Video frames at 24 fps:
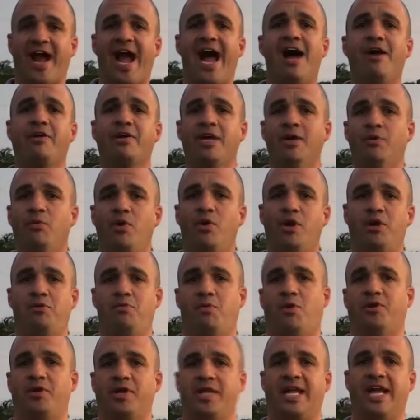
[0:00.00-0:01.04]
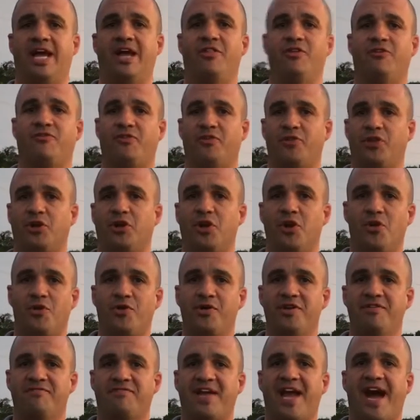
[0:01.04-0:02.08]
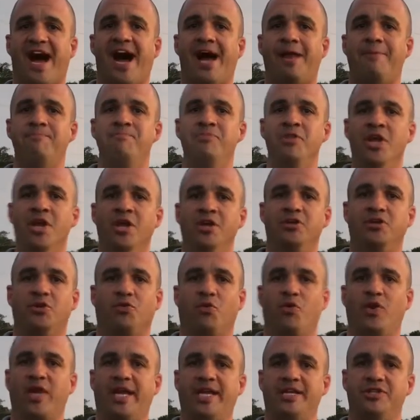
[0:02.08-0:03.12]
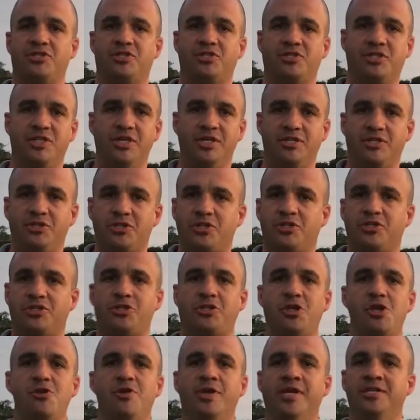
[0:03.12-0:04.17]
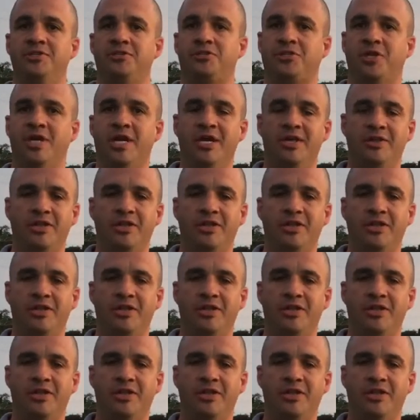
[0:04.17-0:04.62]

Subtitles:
How can we work together for the glory of God to reach the students,